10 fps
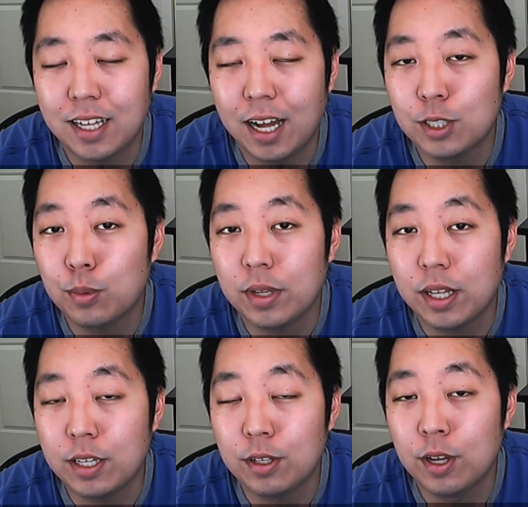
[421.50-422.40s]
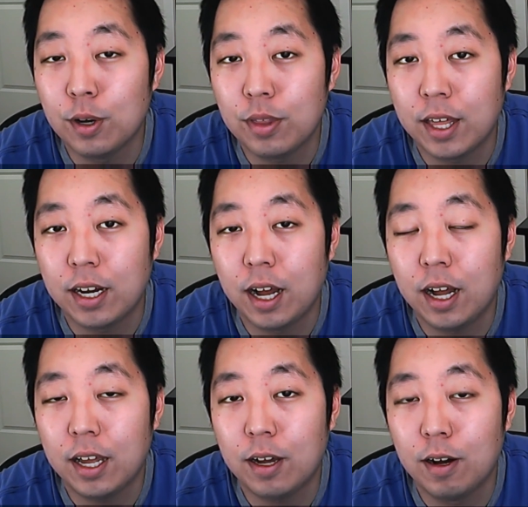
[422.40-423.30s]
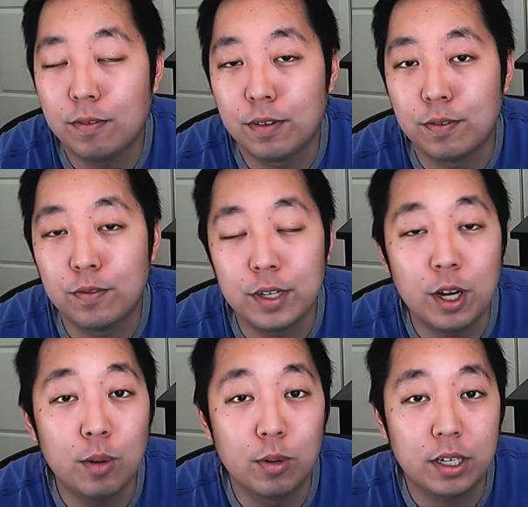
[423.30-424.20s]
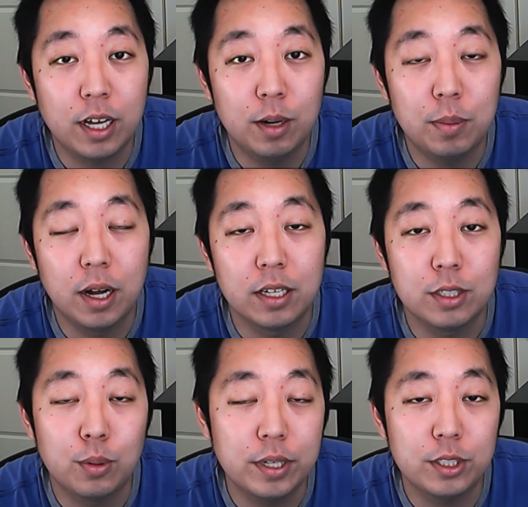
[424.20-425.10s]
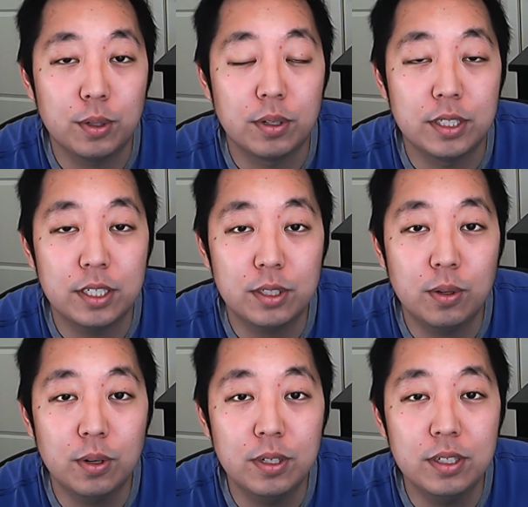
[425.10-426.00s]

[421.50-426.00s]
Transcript: I just want to let you know that I offer free homework help on Twitch or Discord,